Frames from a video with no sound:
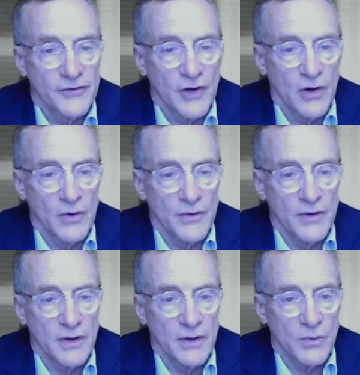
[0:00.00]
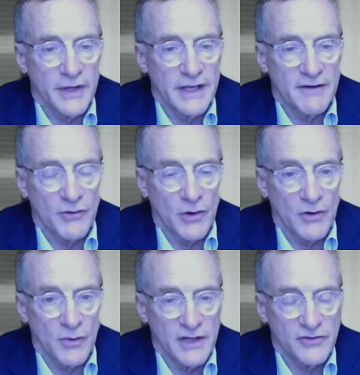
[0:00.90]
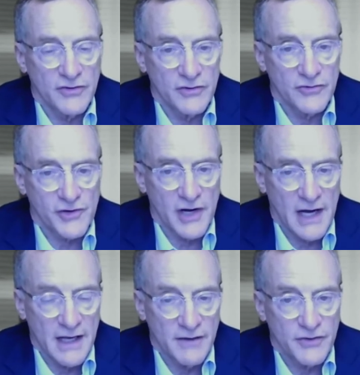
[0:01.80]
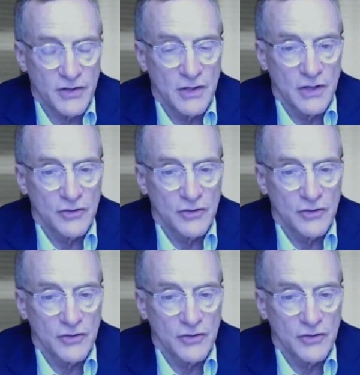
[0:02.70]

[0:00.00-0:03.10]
So we have always strived